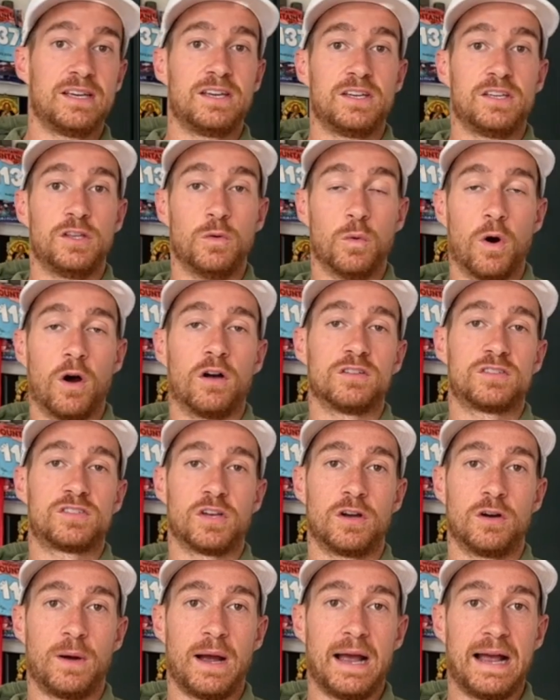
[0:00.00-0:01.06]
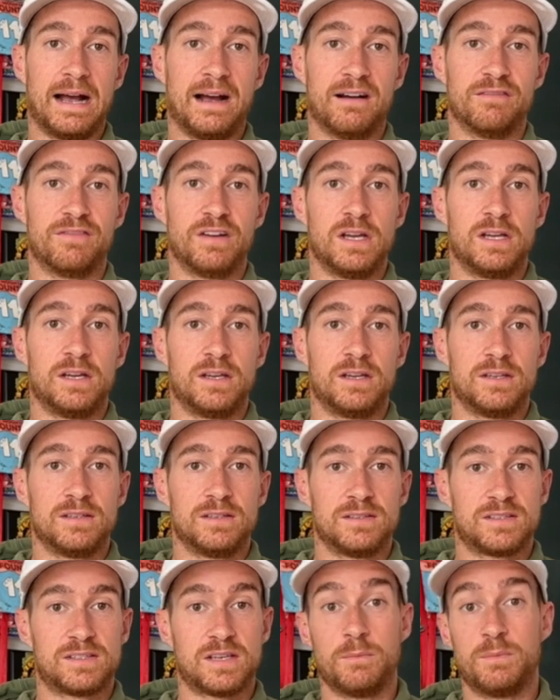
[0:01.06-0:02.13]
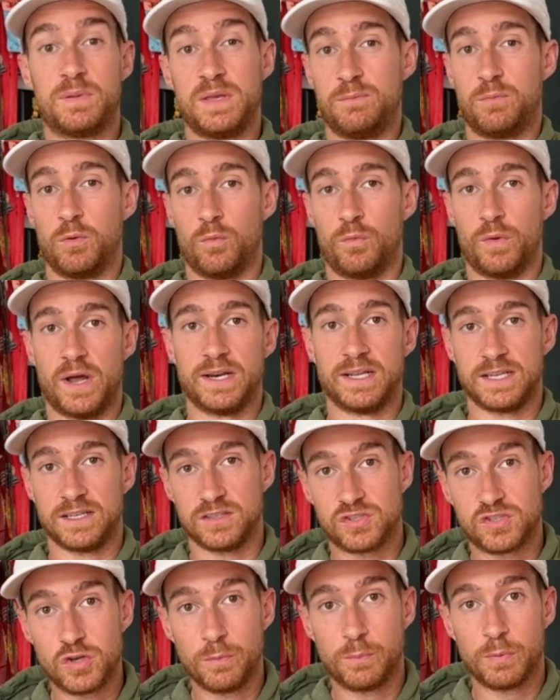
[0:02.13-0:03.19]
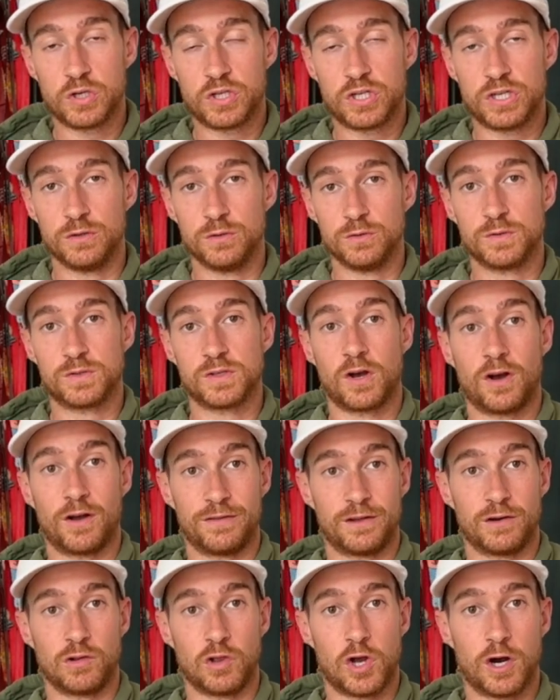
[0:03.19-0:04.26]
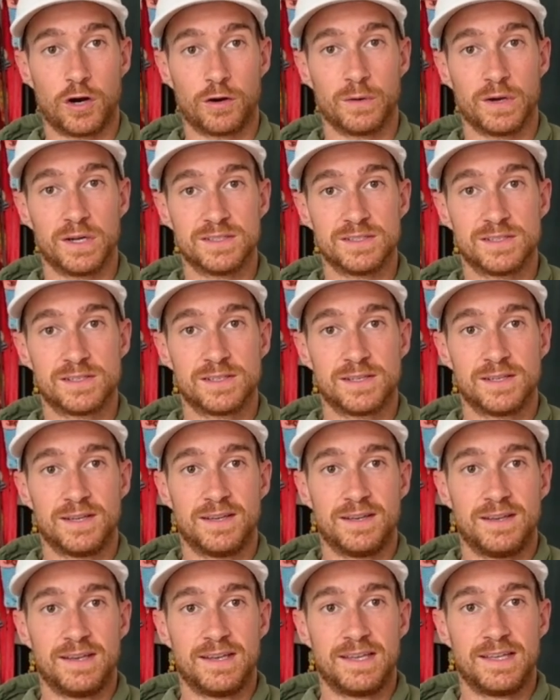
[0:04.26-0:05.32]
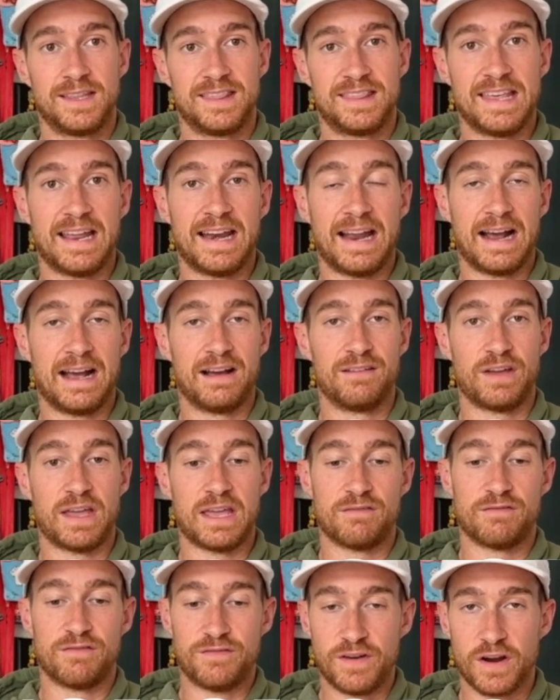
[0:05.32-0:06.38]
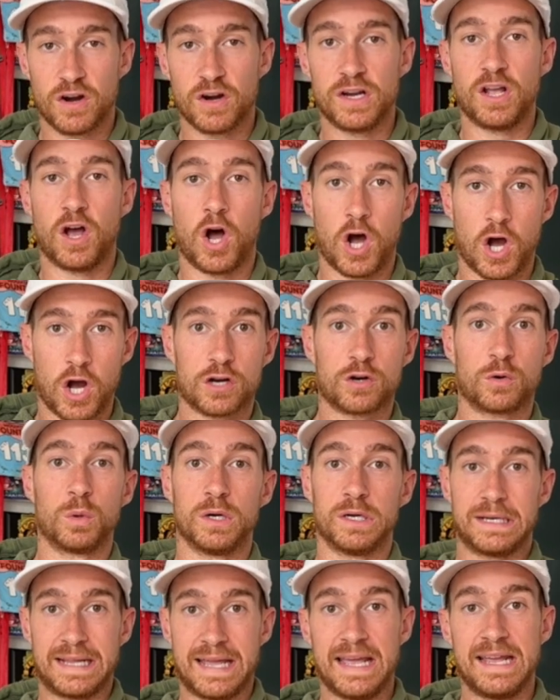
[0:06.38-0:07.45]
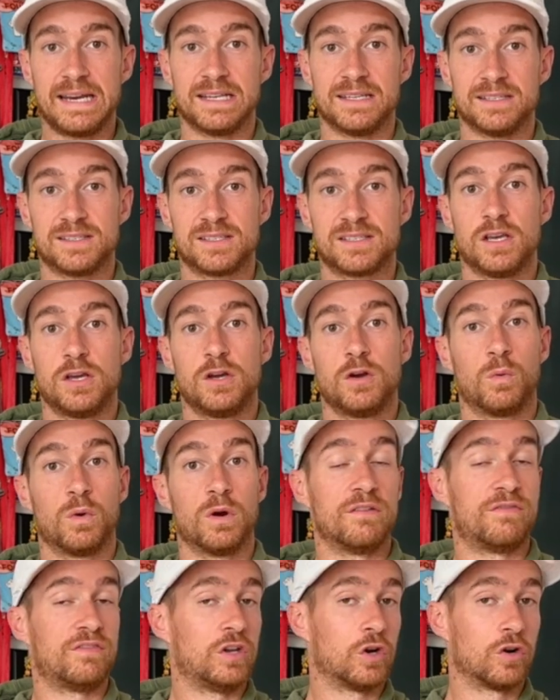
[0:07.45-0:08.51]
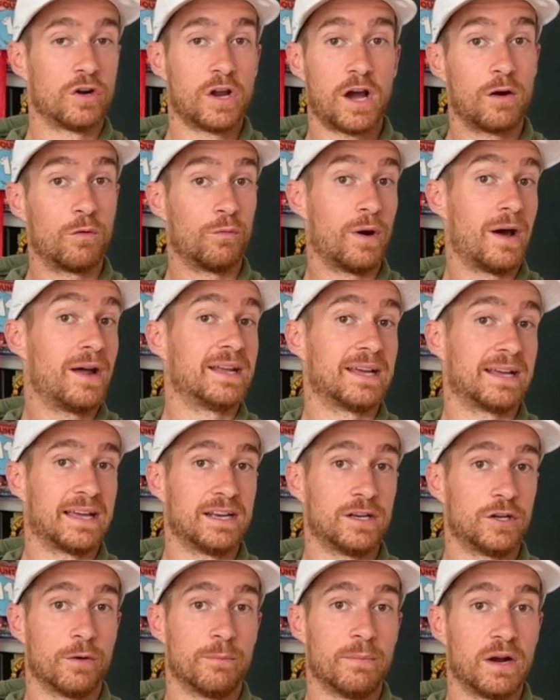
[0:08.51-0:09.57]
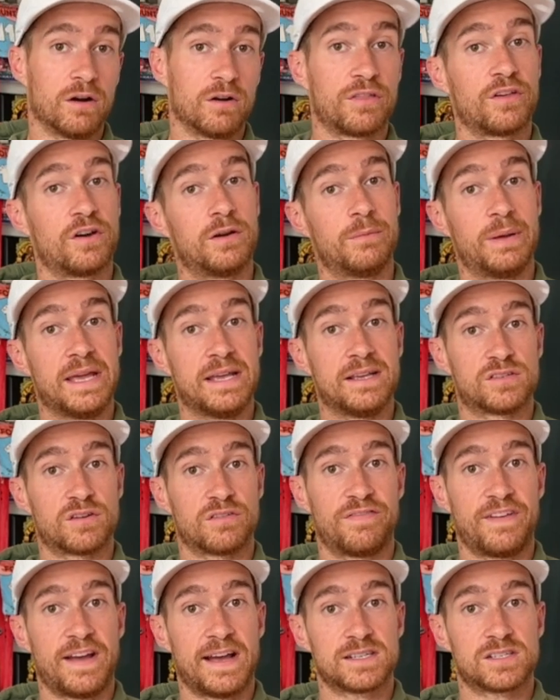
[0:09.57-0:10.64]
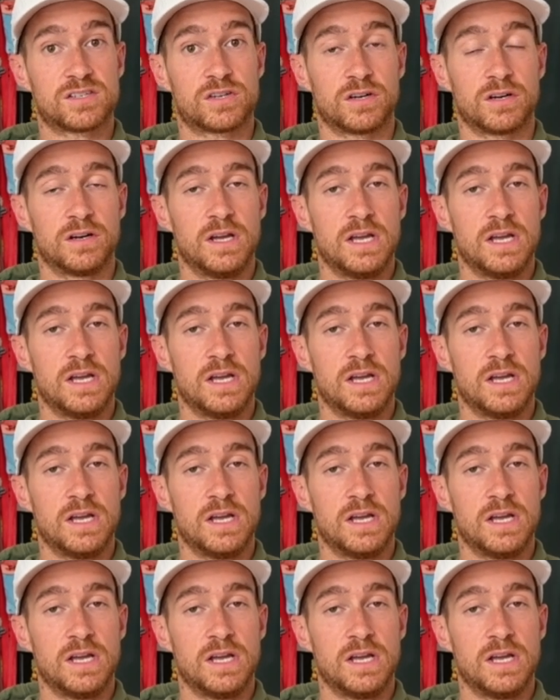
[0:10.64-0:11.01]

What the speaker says: you also have some people running in super shoes on their long runs that have a very awkward cadence where if you're not running at your marathon pace or faster,